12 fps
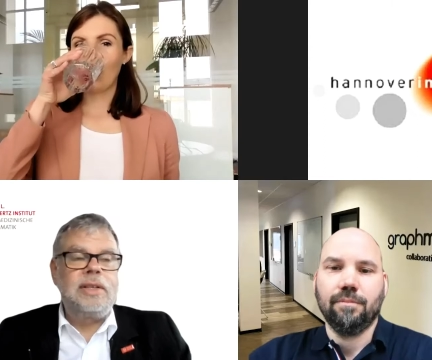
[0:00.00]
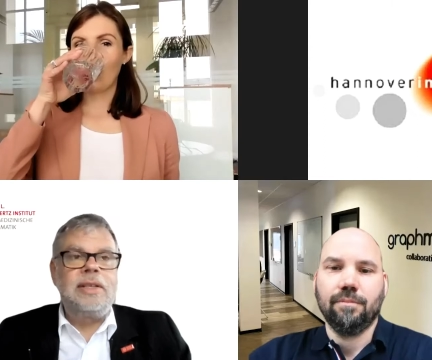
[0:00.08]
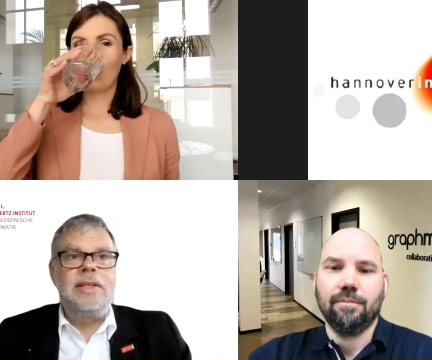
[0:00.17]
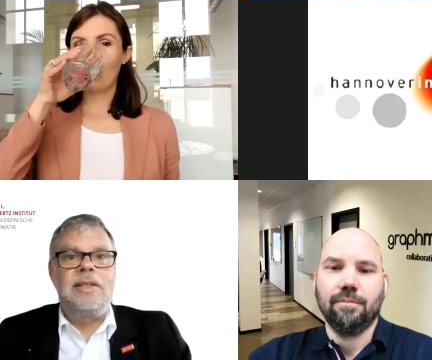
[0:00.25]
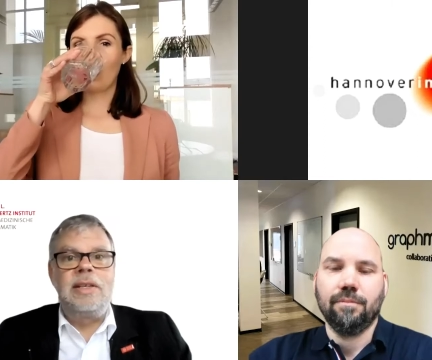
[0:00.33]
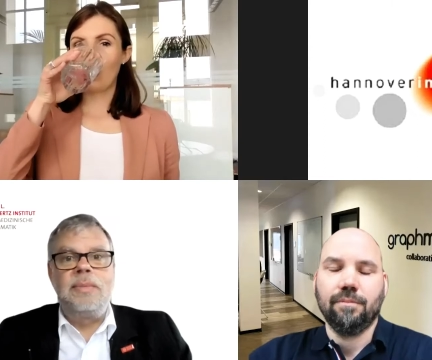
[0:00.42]

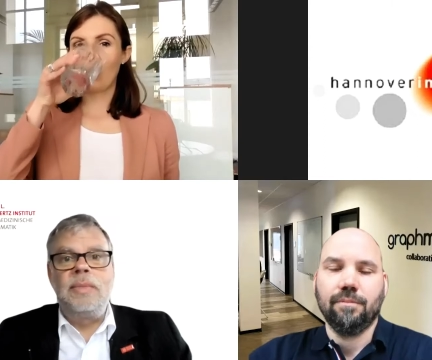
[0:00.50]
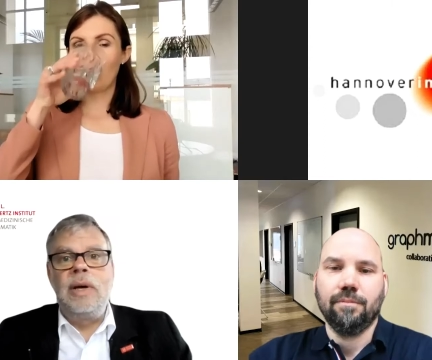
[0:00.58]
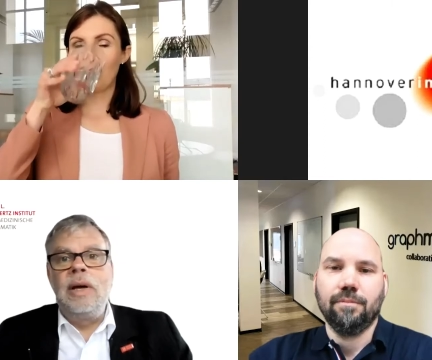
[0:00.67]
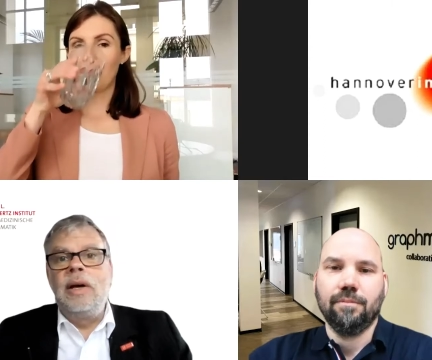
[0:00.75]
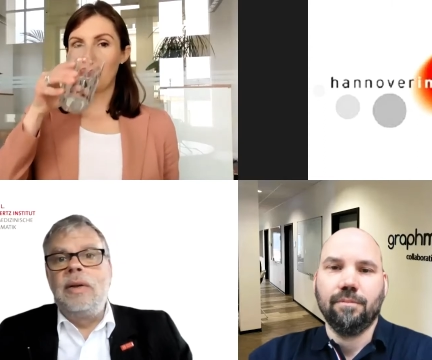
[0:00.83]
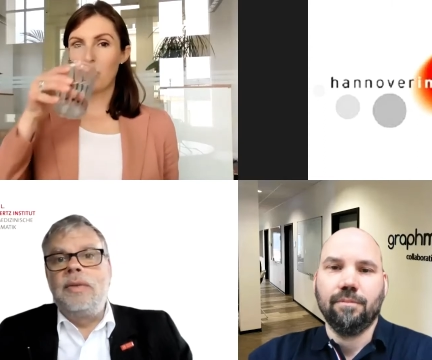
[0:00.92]
Speaker 1: system,
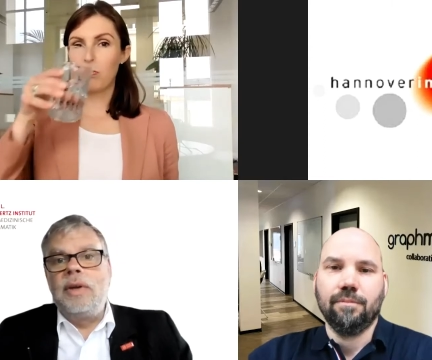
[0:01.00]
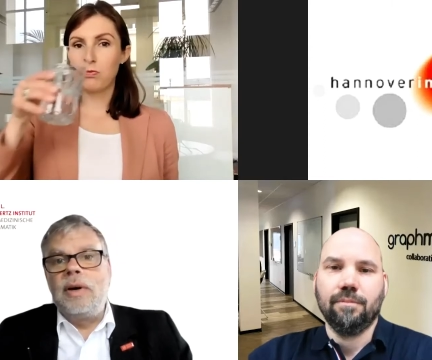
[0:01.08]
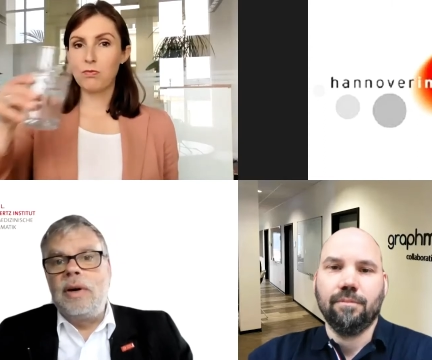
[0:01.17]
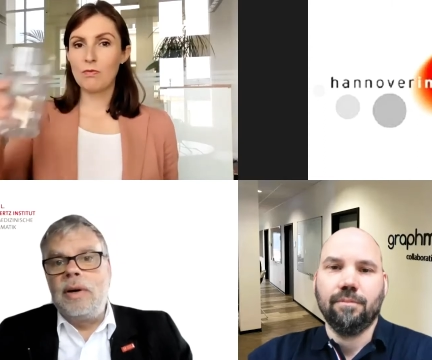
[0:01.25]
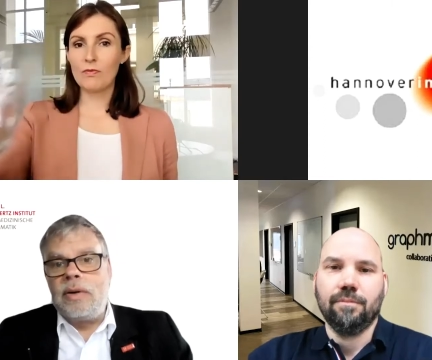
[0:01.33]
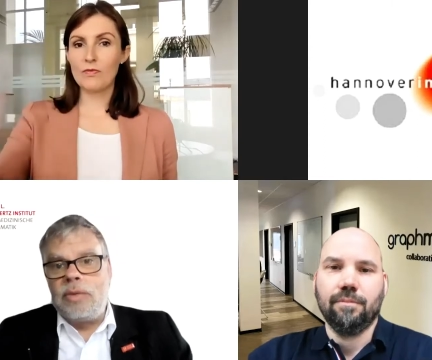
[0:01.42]

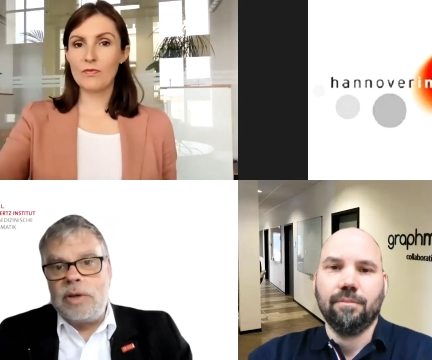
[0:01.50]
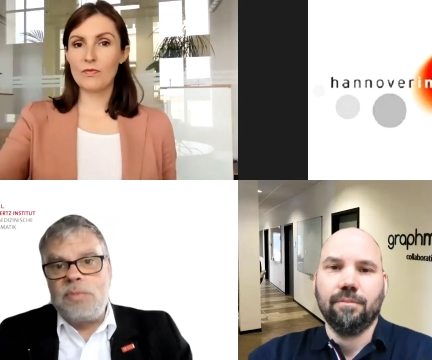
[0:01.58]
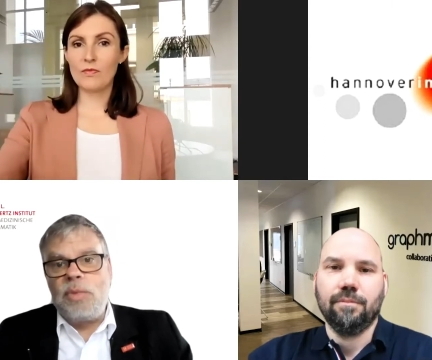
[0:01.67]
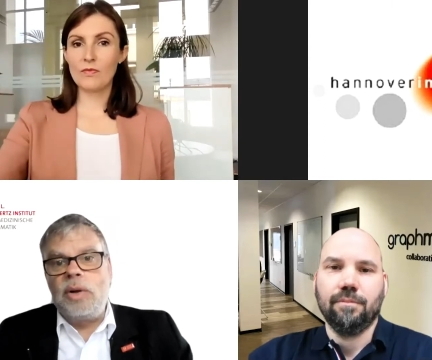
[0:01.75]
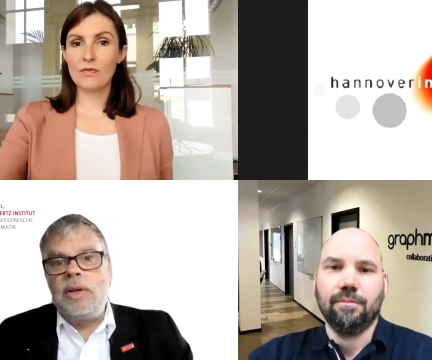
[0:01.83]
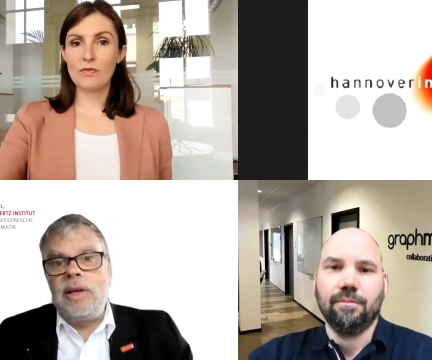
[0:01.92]
the
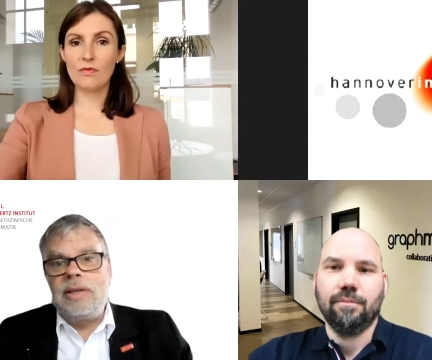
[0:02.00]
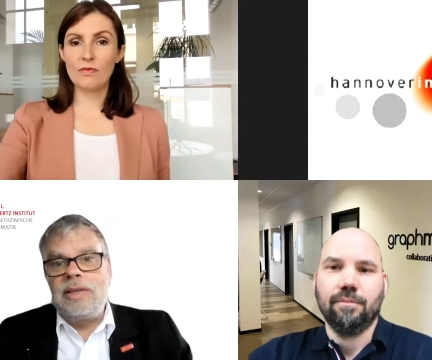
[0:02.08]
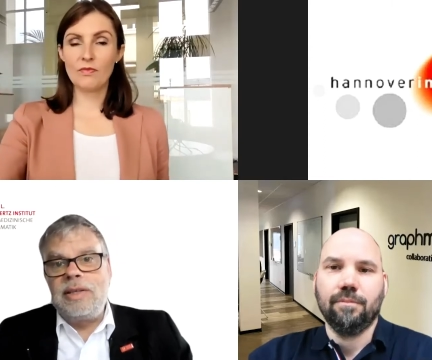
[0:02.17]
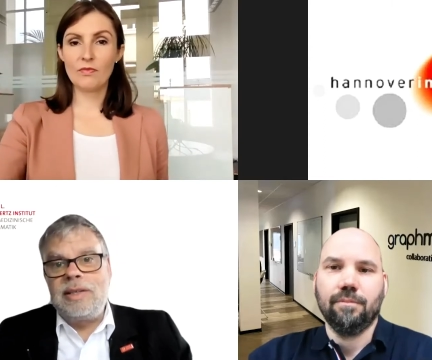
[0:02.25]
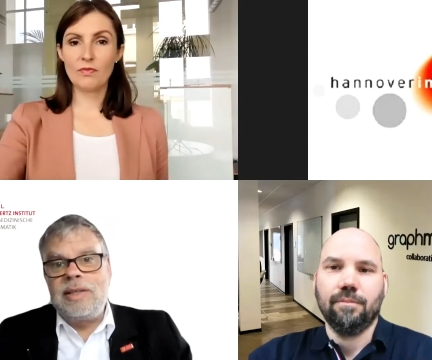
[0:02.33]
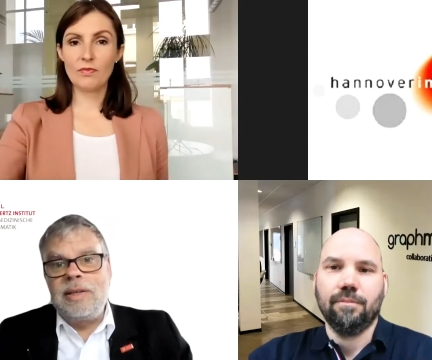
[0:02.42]
responding
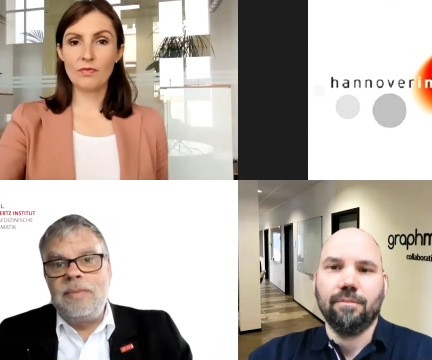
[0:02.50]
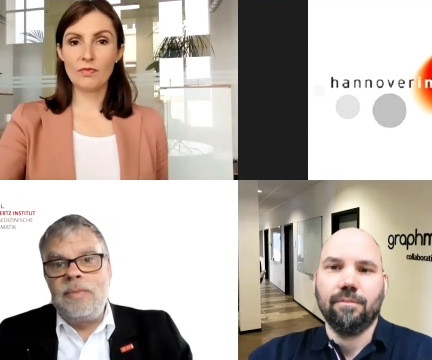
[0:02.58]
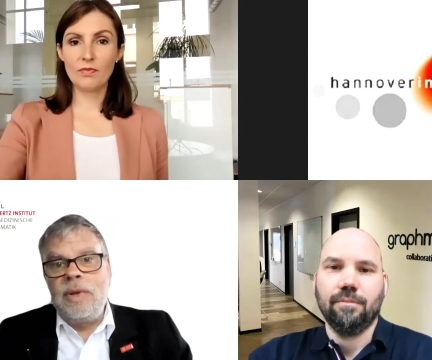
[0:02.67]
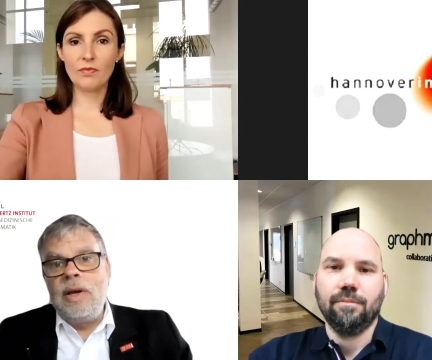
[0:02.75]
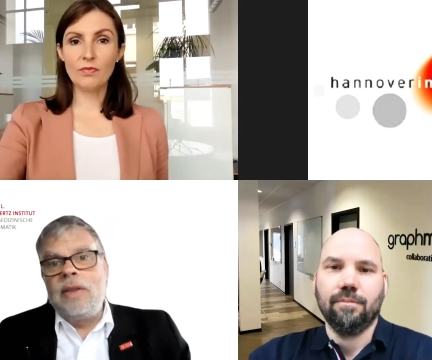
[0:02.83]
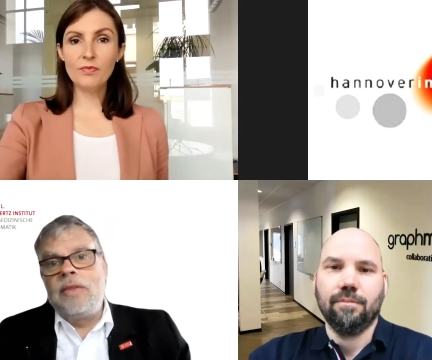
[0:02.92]
system,